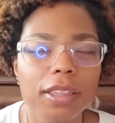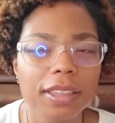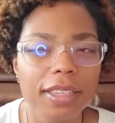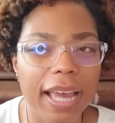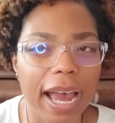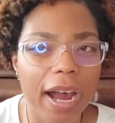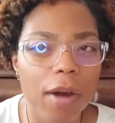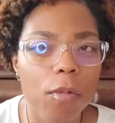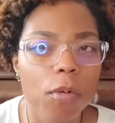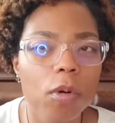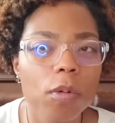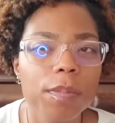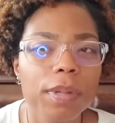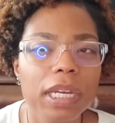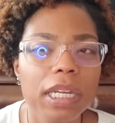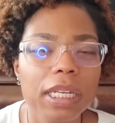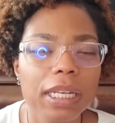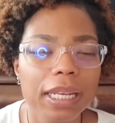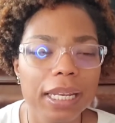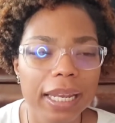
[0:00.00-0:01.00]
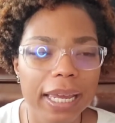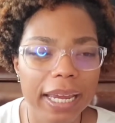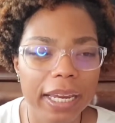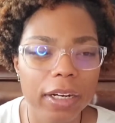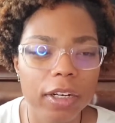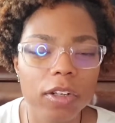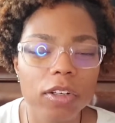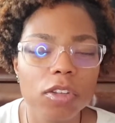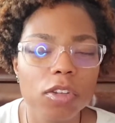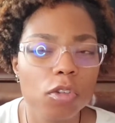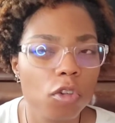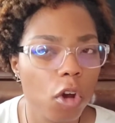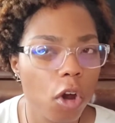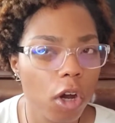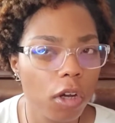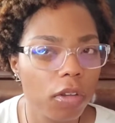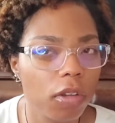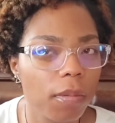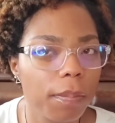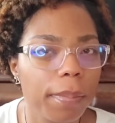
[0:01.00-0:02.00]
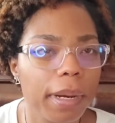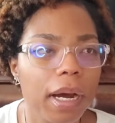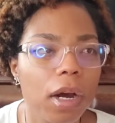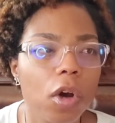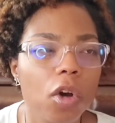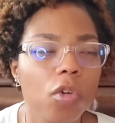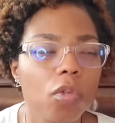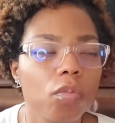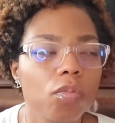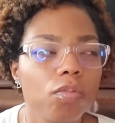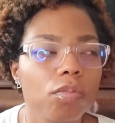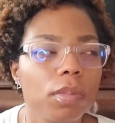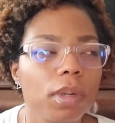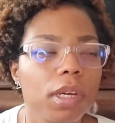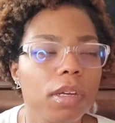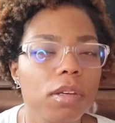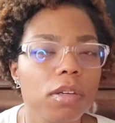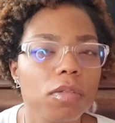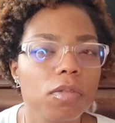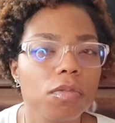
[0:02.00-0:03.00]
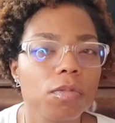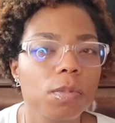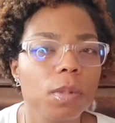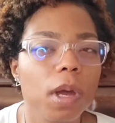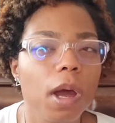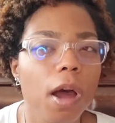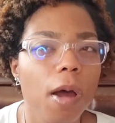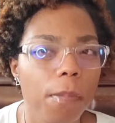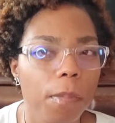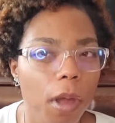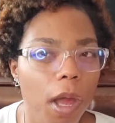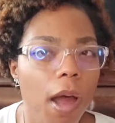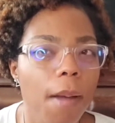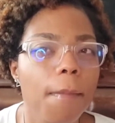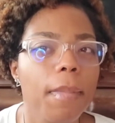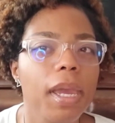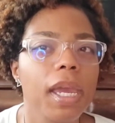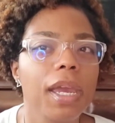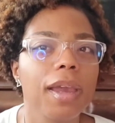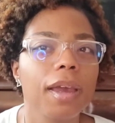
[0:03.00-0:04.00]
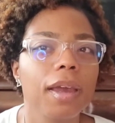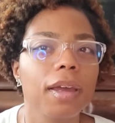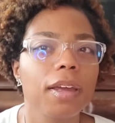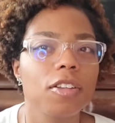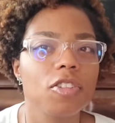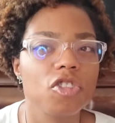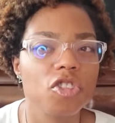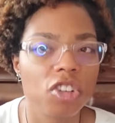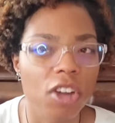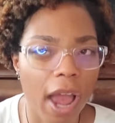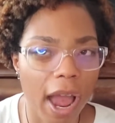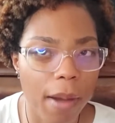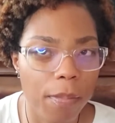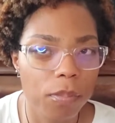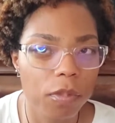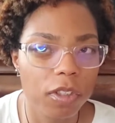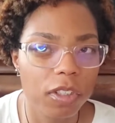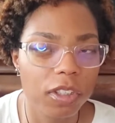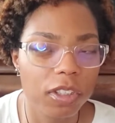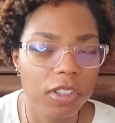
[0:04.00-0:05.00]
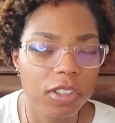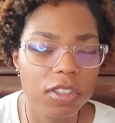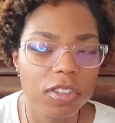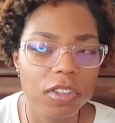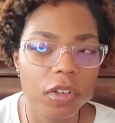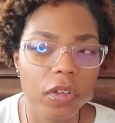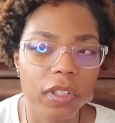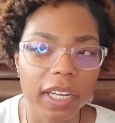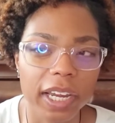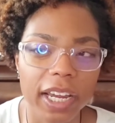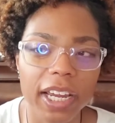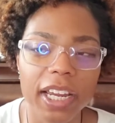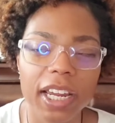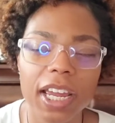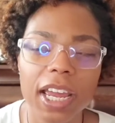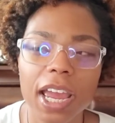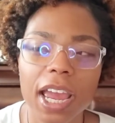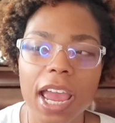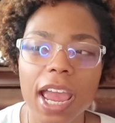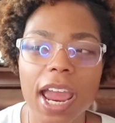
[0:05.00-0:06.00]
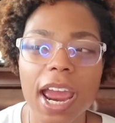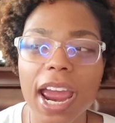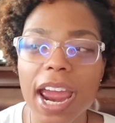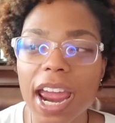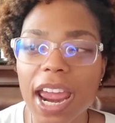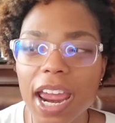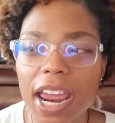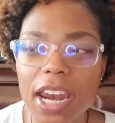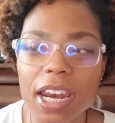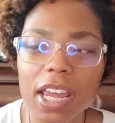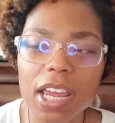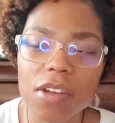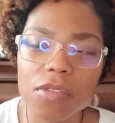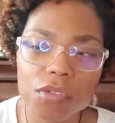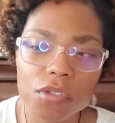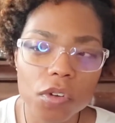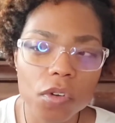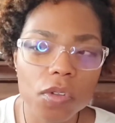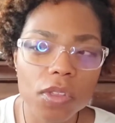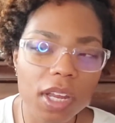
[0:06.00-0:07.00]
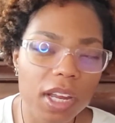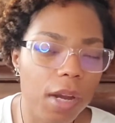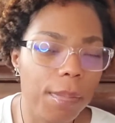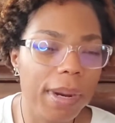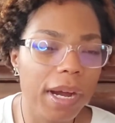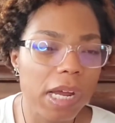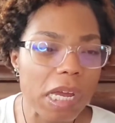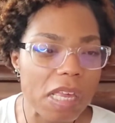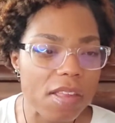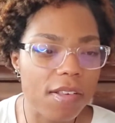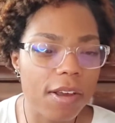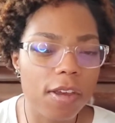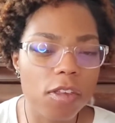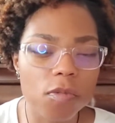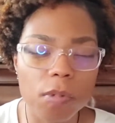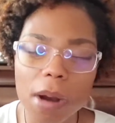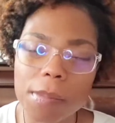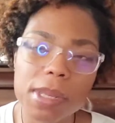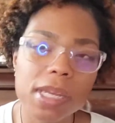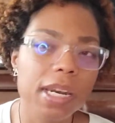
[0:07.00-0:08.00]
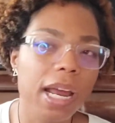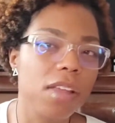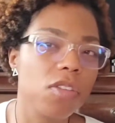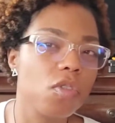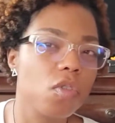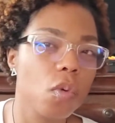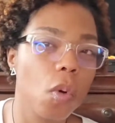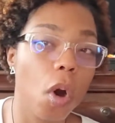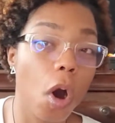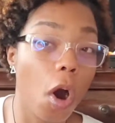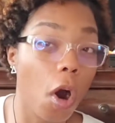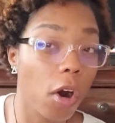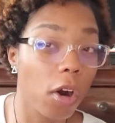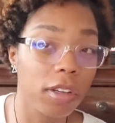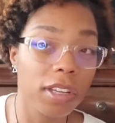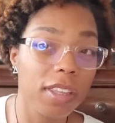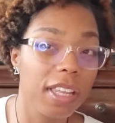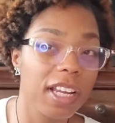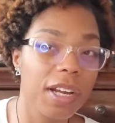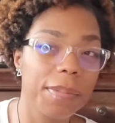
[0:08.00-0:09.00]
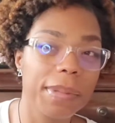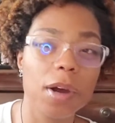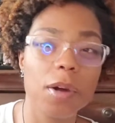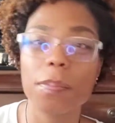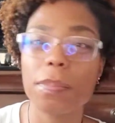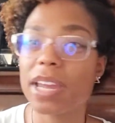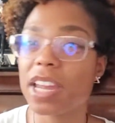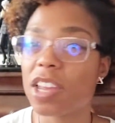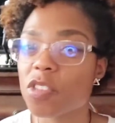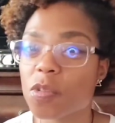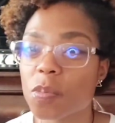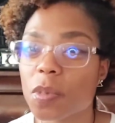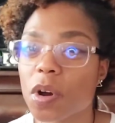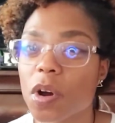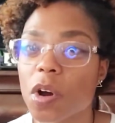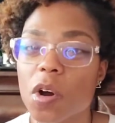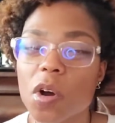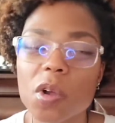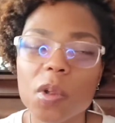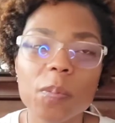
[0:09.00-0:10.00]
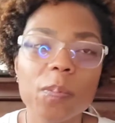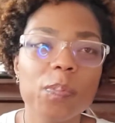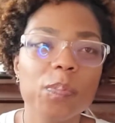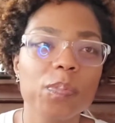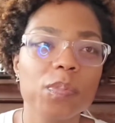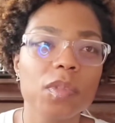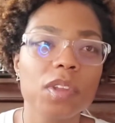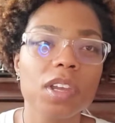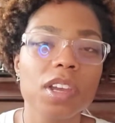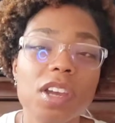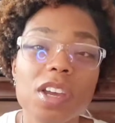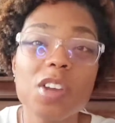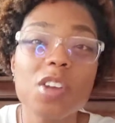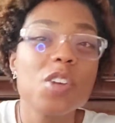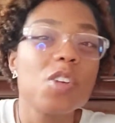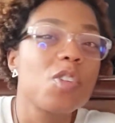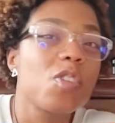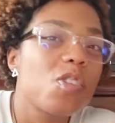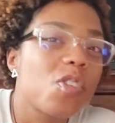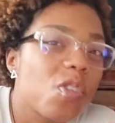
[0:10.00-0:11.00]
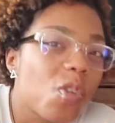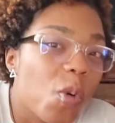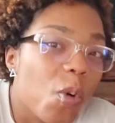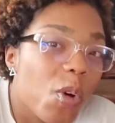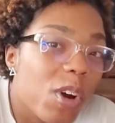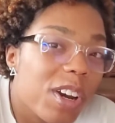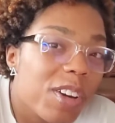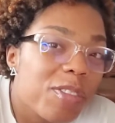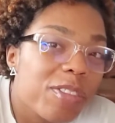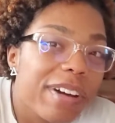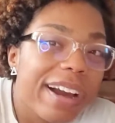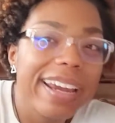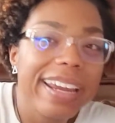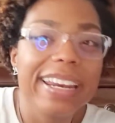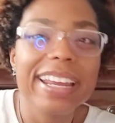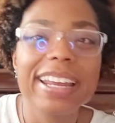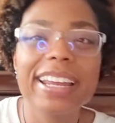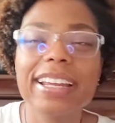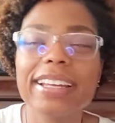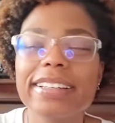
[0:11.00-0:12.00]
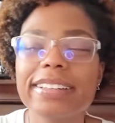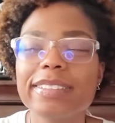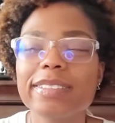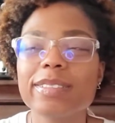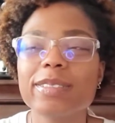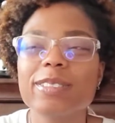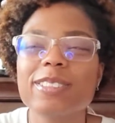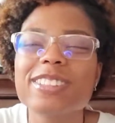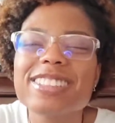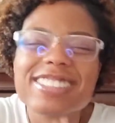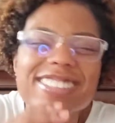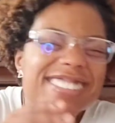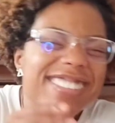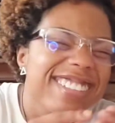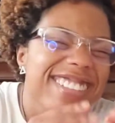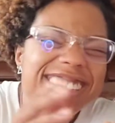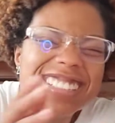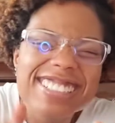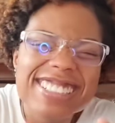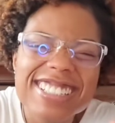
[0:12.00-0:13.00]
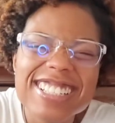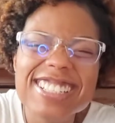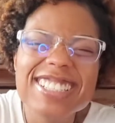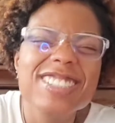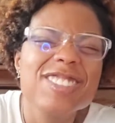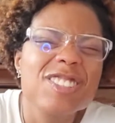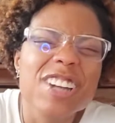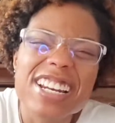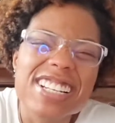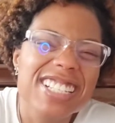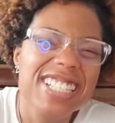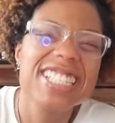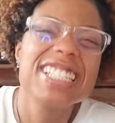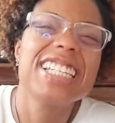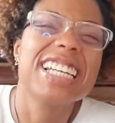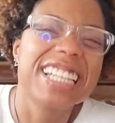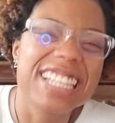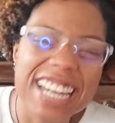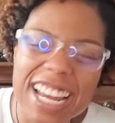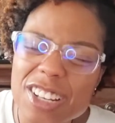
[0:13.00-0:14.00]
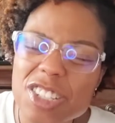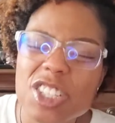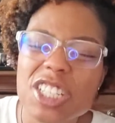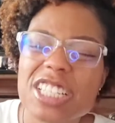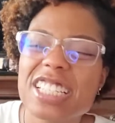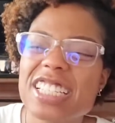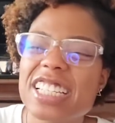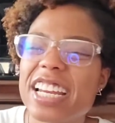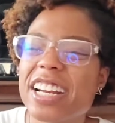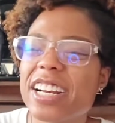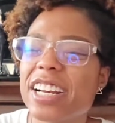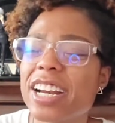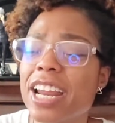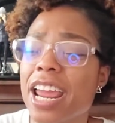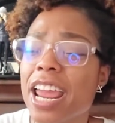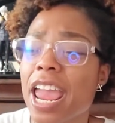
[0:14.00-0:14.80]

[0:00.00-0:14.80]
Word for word: That will be later talked about in upcoming chapters, okay? And if you think about it, it's probably not too hard to think about baseball, sword fighting. Just try to see the connections there.